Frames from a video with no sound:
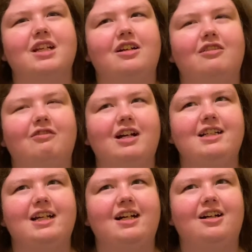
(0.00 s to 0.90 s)
Right
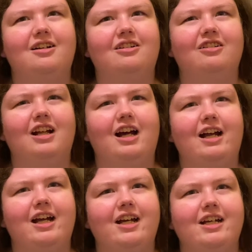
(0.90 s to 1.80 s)
now,
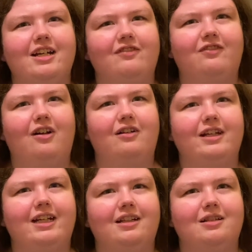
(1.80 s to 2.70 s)
I am
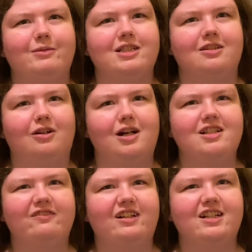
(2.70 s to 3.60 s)
following a piece of Lauren's
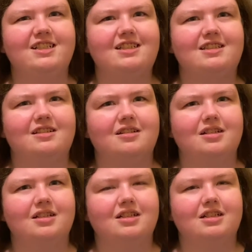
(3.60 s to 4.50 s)
advice,
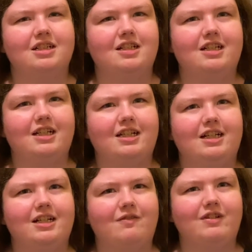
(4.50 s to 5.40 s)
and
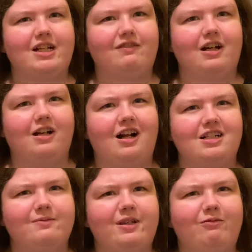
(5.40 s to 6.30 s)
I'm dating very toxic
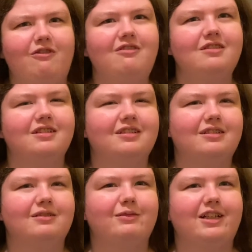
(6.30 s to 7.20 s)
people
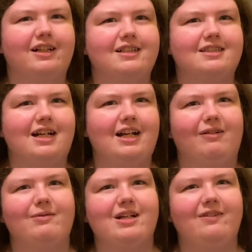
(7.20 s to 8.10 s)
because I don't have
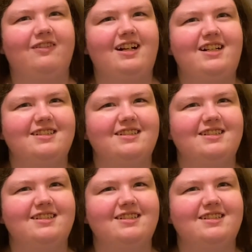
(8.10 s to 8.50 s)
time for that.